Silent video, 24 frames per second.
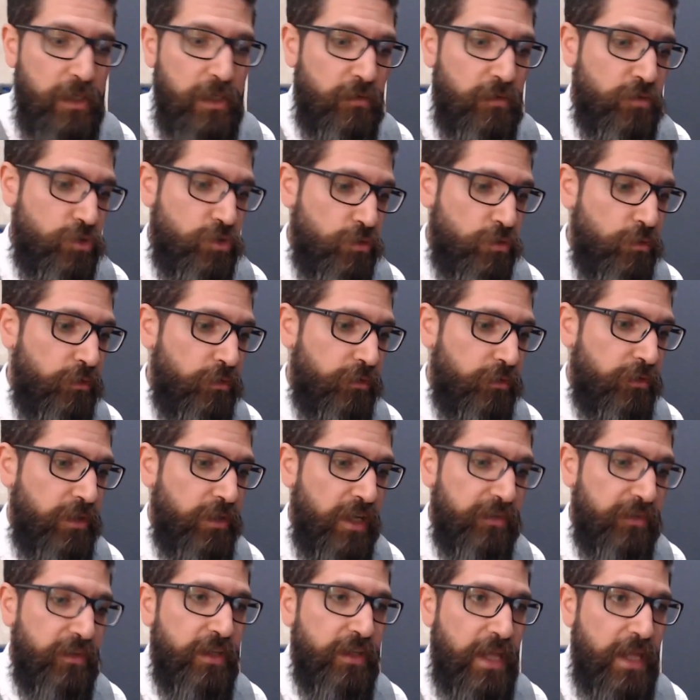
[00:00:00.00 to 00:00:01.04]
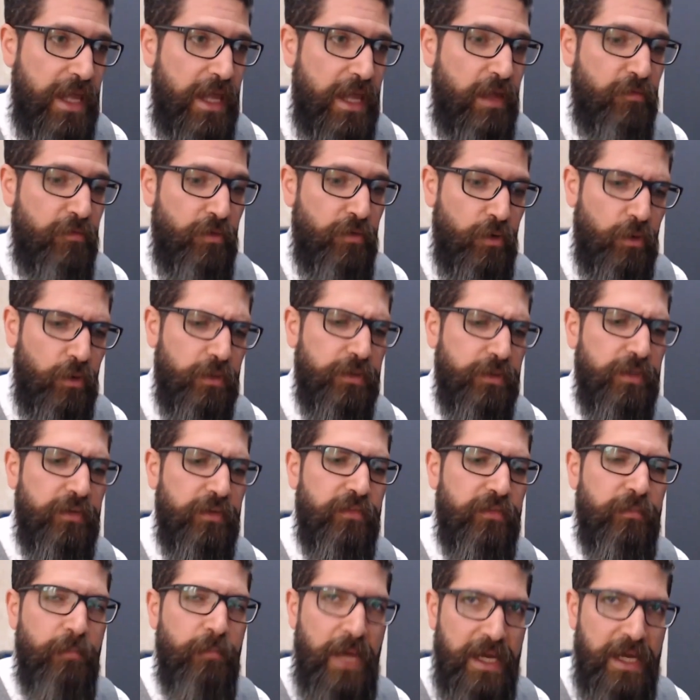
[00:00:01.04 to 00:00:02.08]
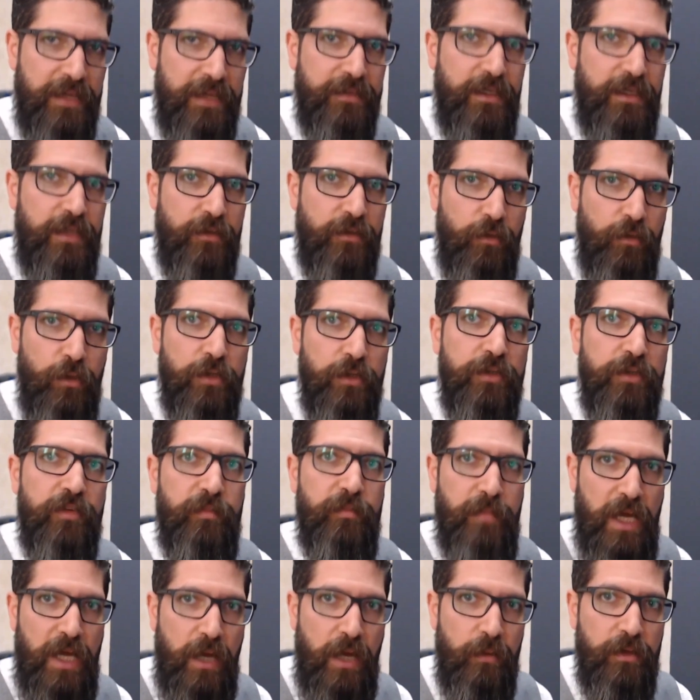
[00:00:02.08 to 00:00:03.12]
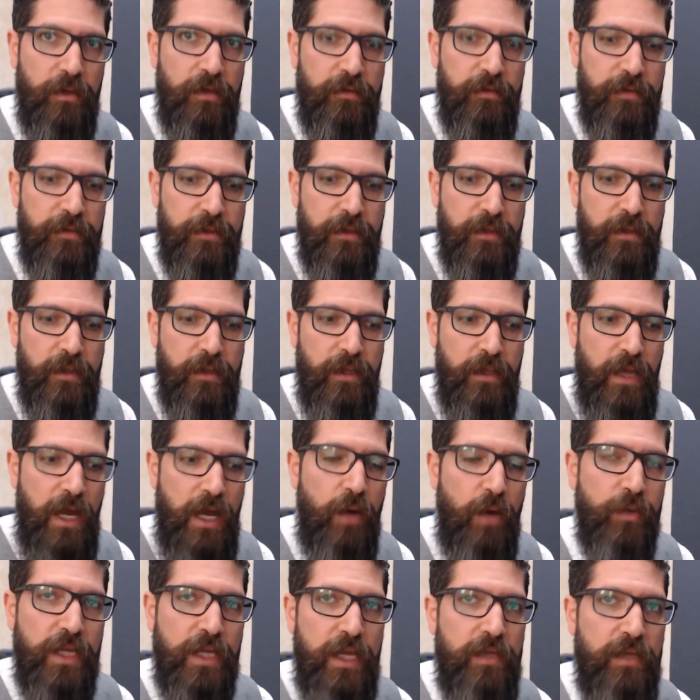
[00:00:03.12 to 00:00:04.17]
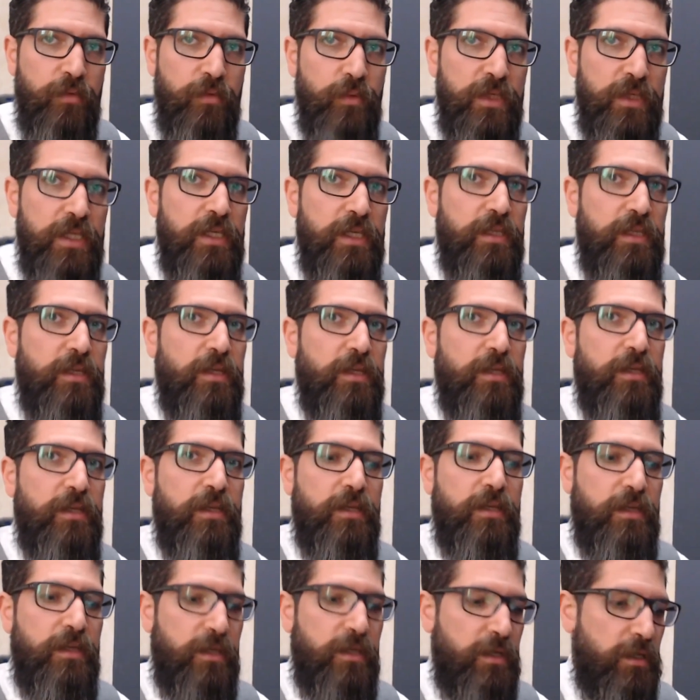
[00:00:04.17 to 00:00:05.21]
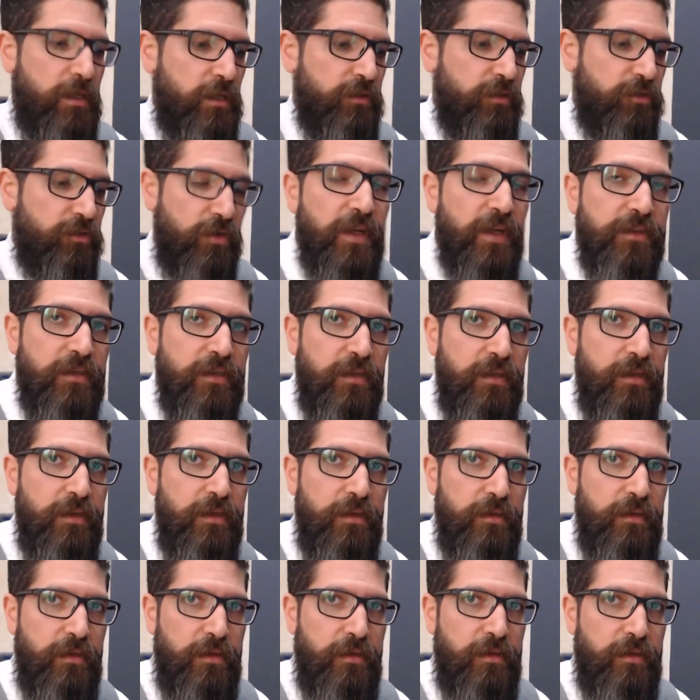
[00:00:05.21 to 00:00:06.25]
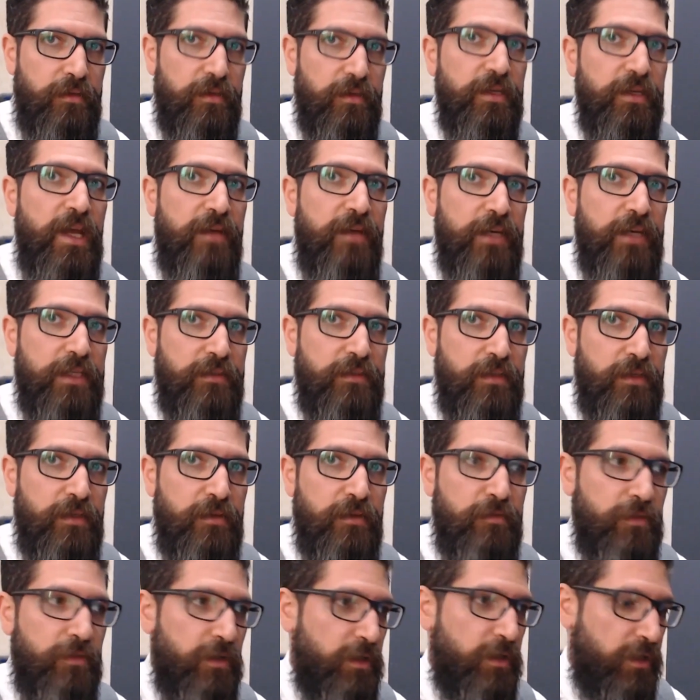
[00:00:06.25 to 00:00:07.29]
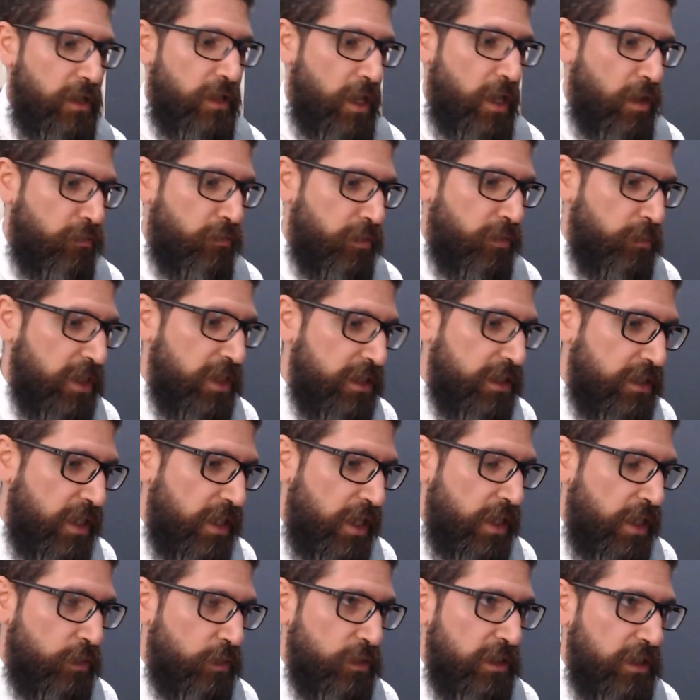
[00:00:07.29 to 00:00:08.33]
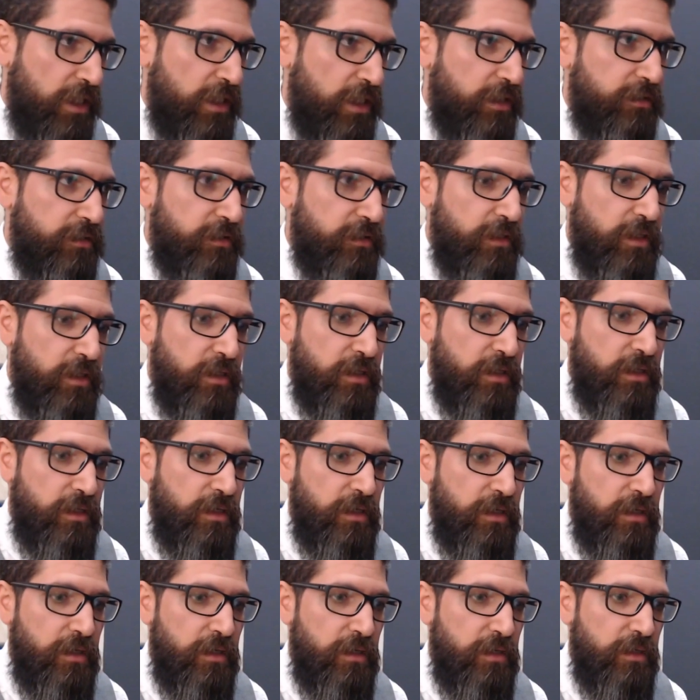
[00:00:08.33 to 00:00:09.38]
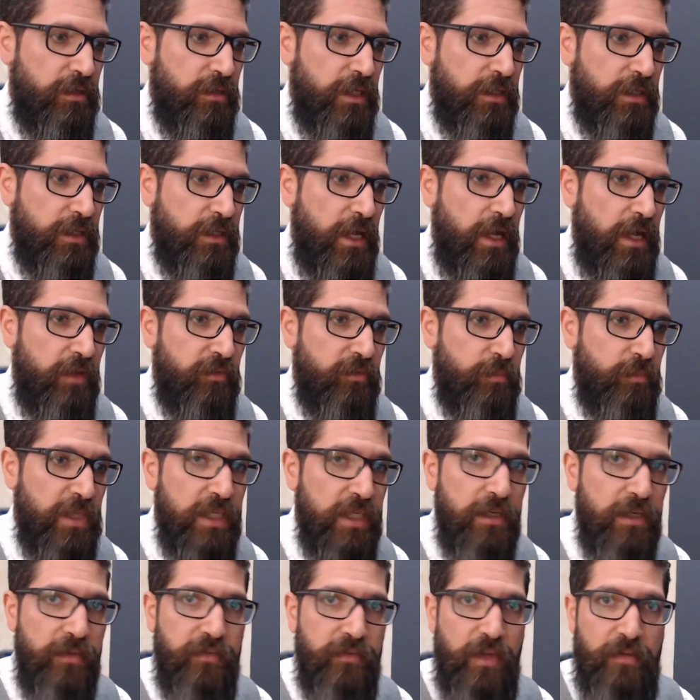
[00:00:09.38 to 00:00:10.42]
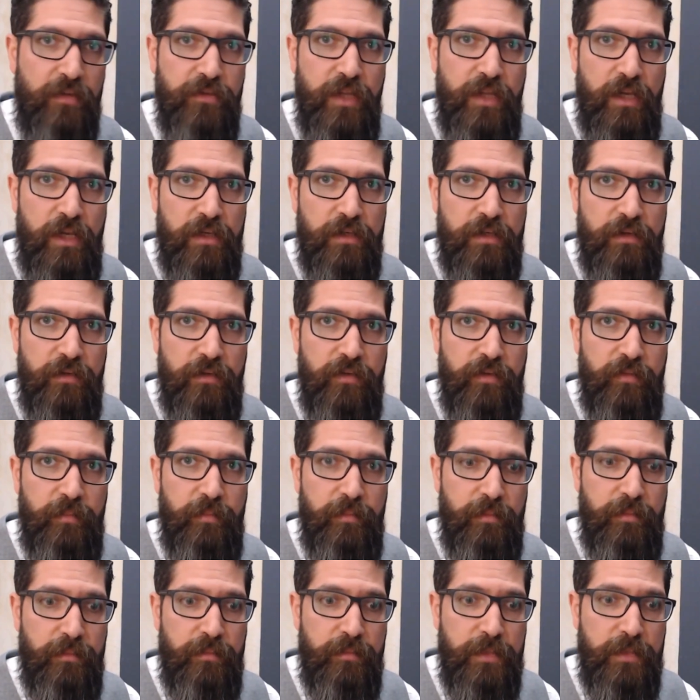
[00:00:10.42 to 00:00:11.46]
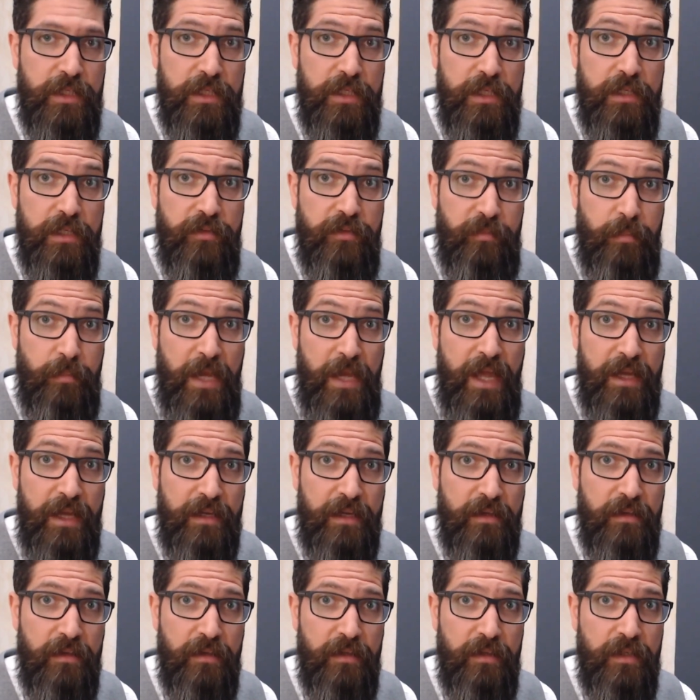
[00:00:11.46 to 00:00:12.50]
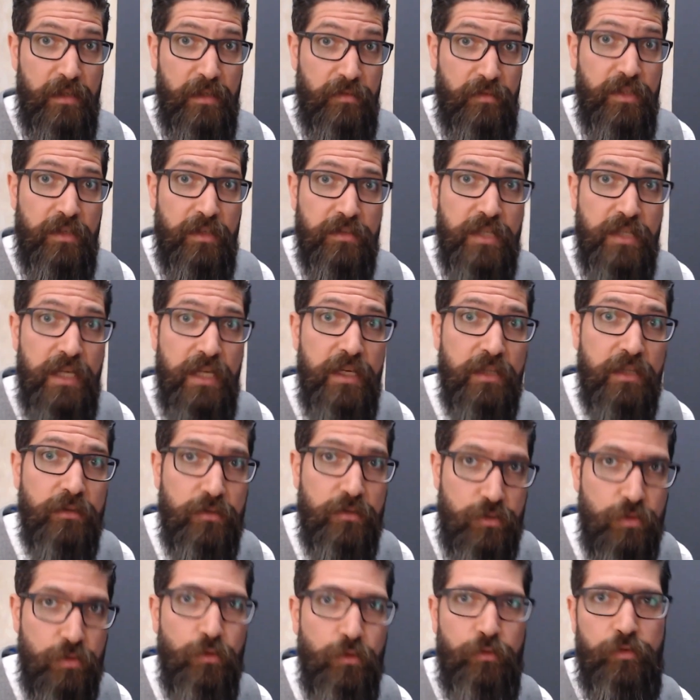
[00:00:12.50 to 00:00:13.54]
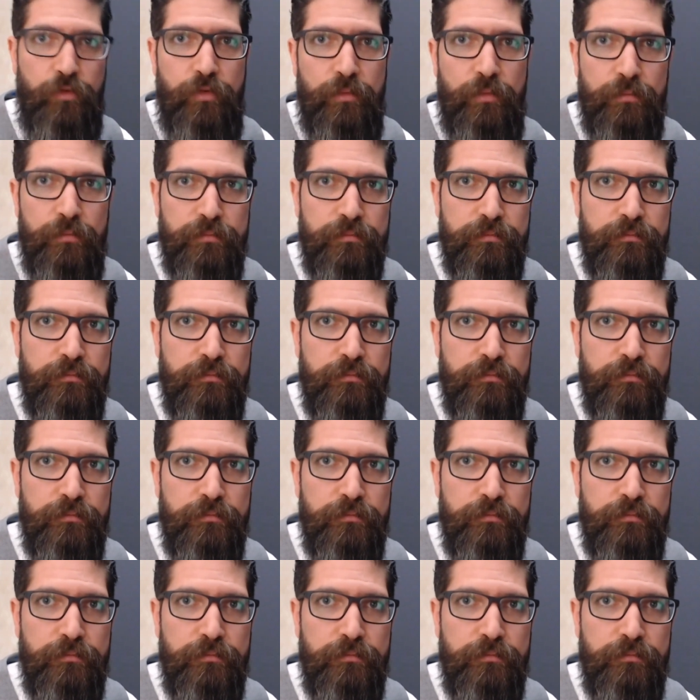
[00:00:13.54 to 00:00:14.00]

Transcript: If truth doesn't have all this might and all this power, how can we uh, threaten the narrative of a media outlet uh, that has billions of dollars in its back if they are telling the truth?